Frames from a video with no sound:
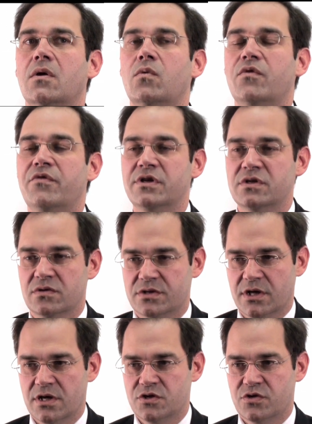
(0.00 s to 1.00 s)
Revisional
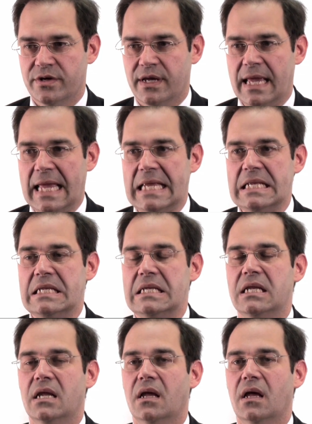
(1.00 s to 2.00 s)
surgery
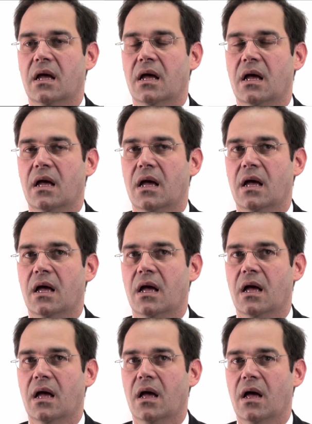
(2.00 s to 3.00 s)
in
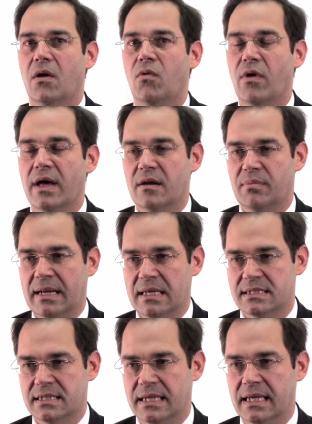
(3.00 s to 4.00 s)

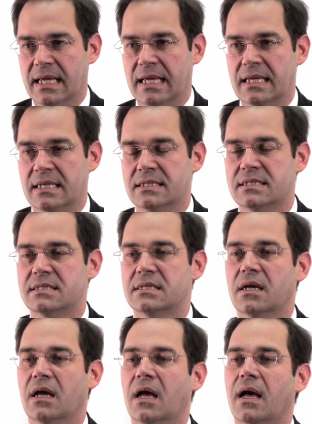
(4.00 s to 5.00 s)
rhinoplasty is
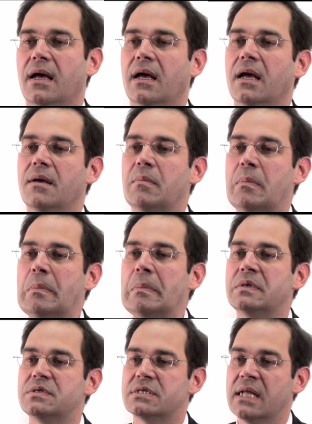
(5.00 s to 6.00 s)

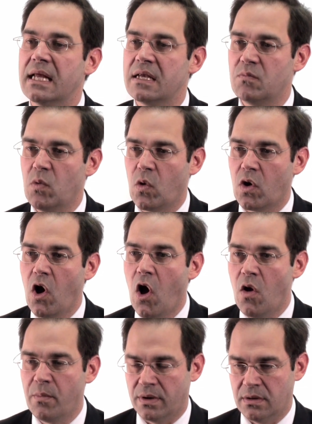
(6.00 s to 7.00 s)
slightly more
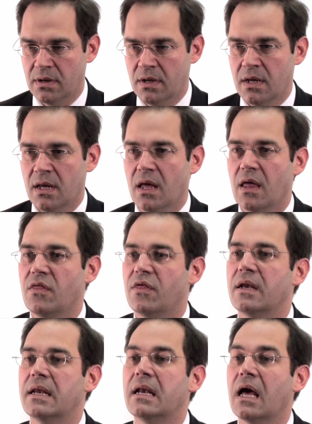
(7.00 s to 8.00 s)
common
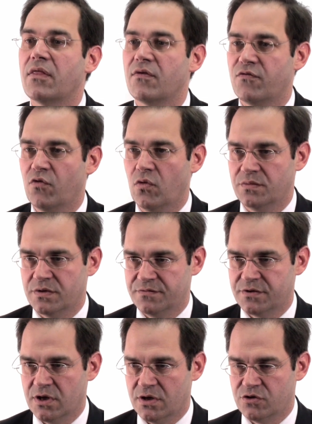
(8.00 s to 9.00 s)
than in other forms of
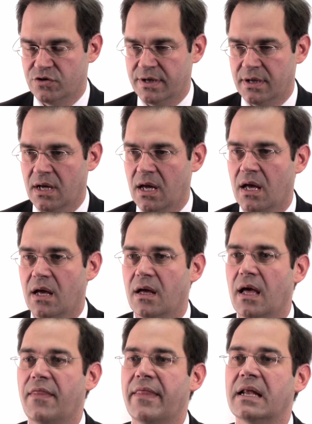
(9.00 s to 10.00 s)
surgery,
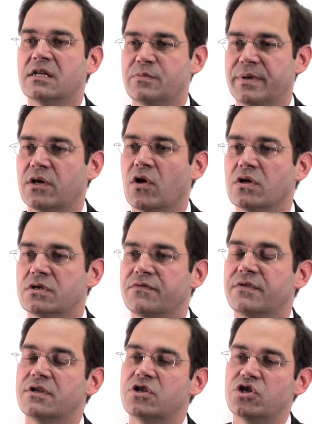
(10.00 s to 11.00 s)
and that is because
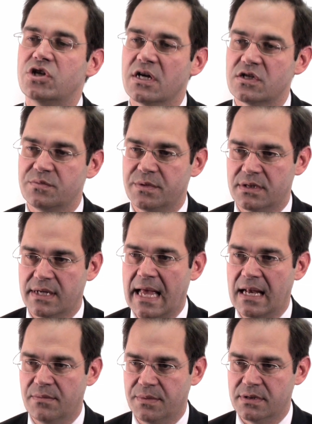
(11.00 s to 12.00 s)
of the judgment
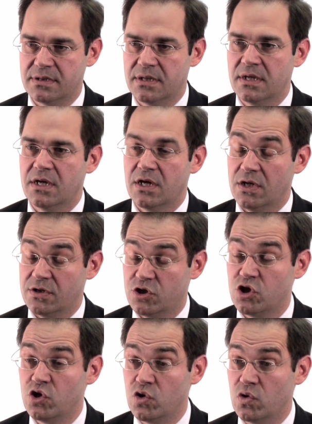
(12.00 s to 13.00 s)
element
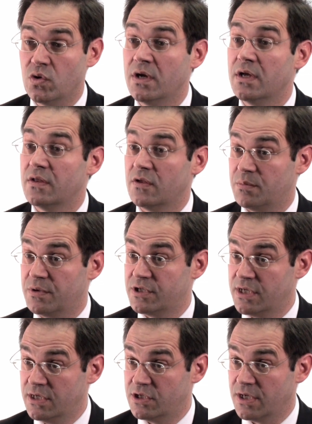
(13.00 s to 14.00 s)
to the
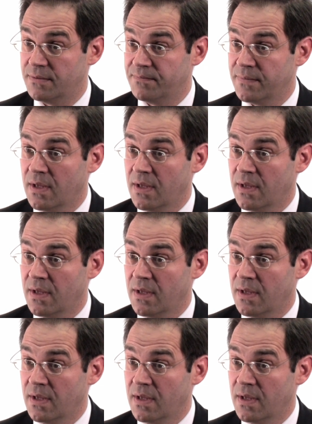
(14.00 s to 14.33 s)
procedure.